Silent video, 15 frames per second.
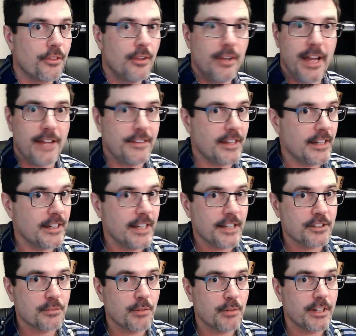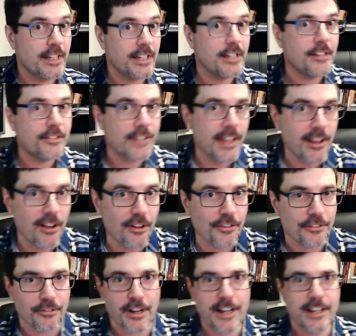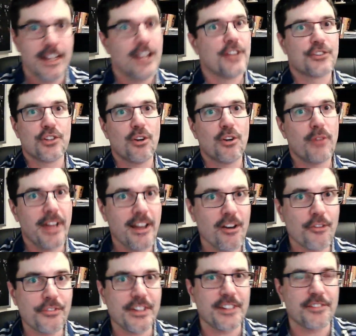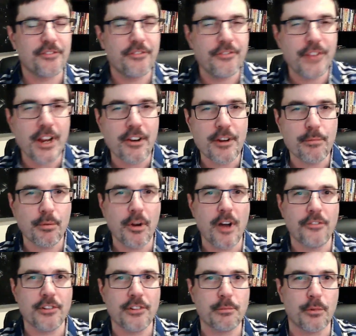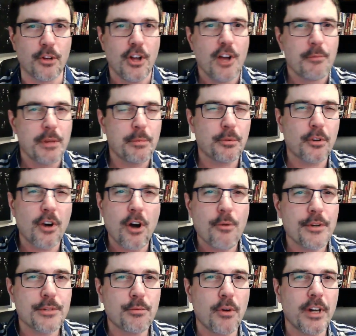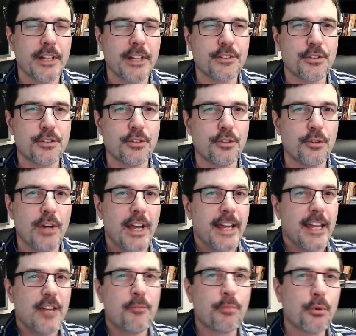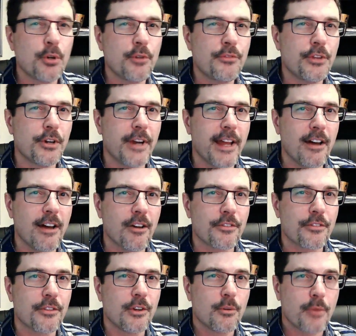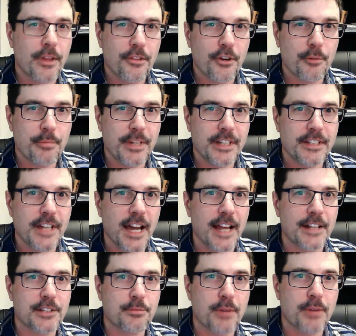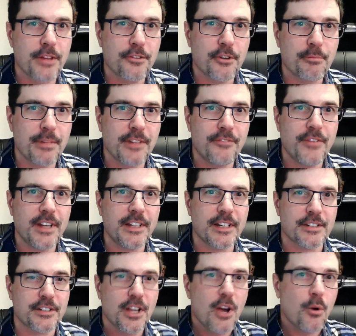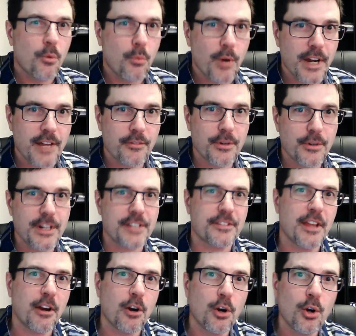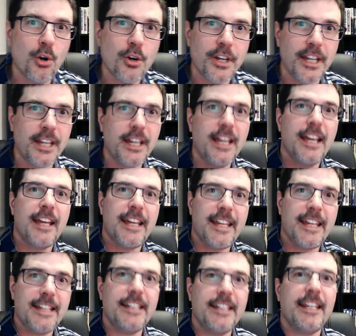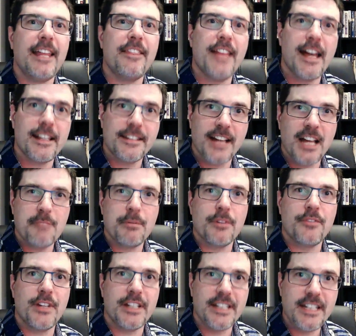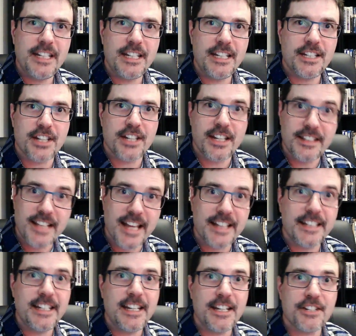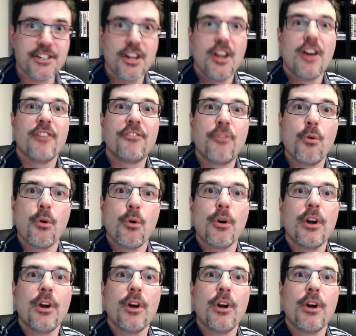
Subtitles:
And then the next one is health, right? So health is very profitable. People are always wanting to improve their health, whether it be diets, whether it be fitness, whatever it is. They're looking in that type of a niche, for